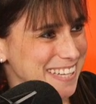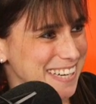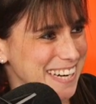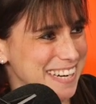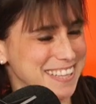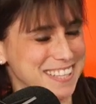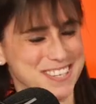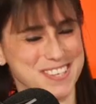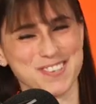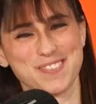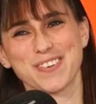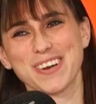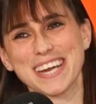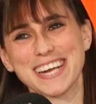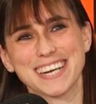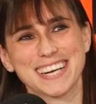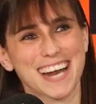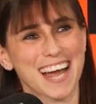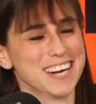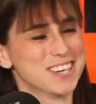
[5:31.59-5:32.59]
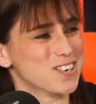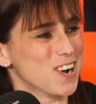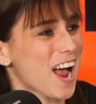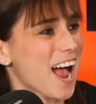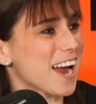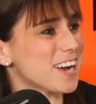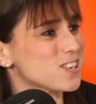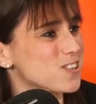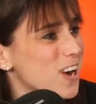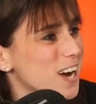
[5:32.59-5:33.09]
the in the suite, and I, try,
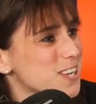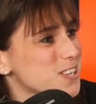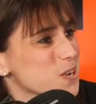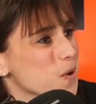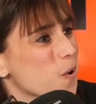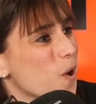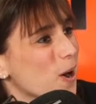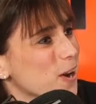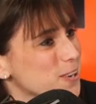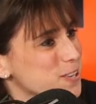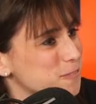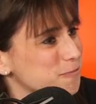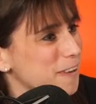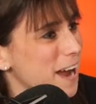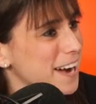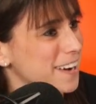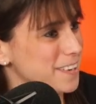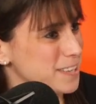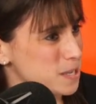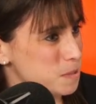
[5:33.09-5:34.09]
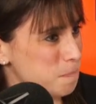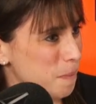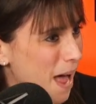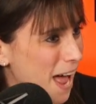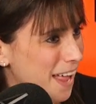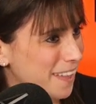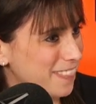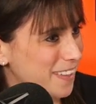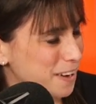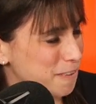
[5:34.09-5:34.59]
I tried so hard to find a
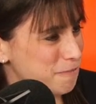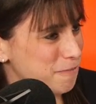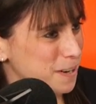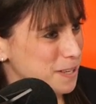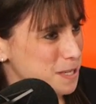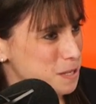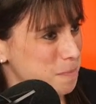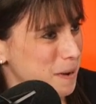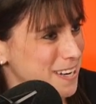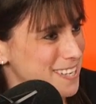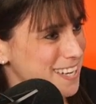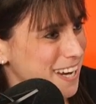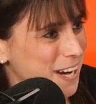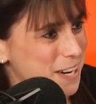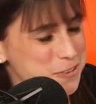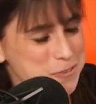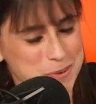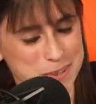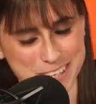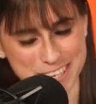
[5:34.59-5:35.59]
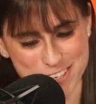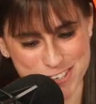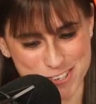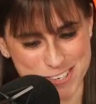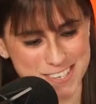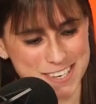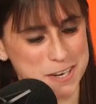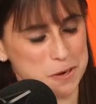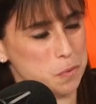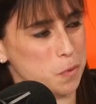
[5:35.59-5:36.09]
spot that it fit into my schedule, and it
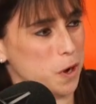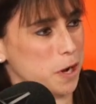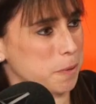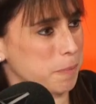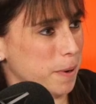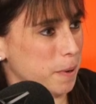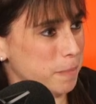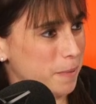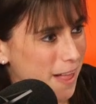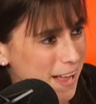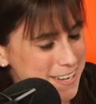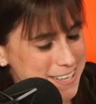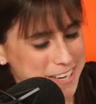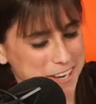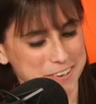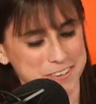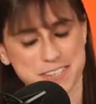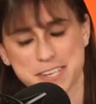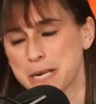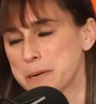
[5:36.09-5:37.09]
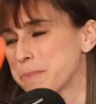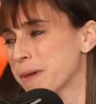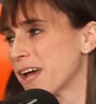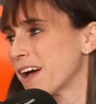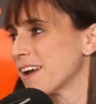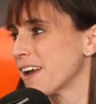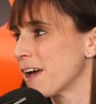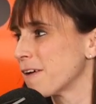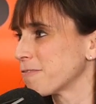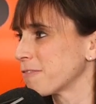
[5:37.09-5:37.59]
just didn't work, but I'm glad to hear it's going to be
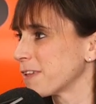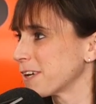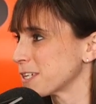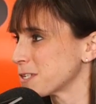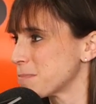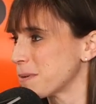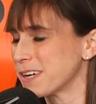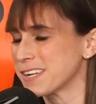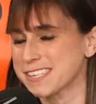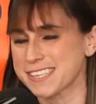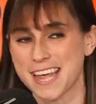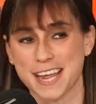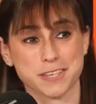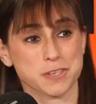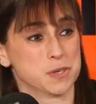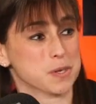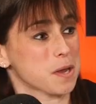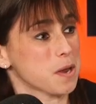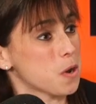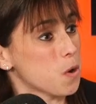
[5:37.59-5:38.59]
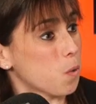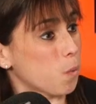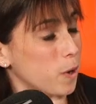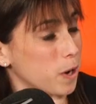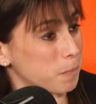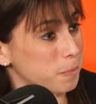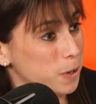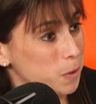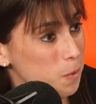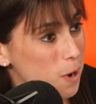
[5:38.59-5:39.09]
on Netflix because that's where
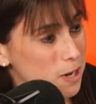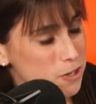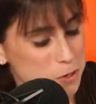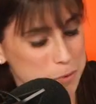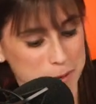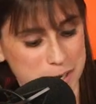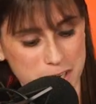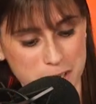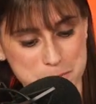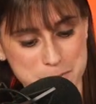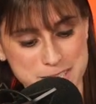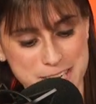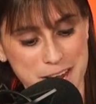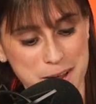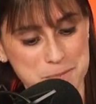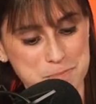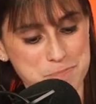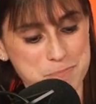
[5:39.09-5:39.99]
I'm going to watch it when it comes out.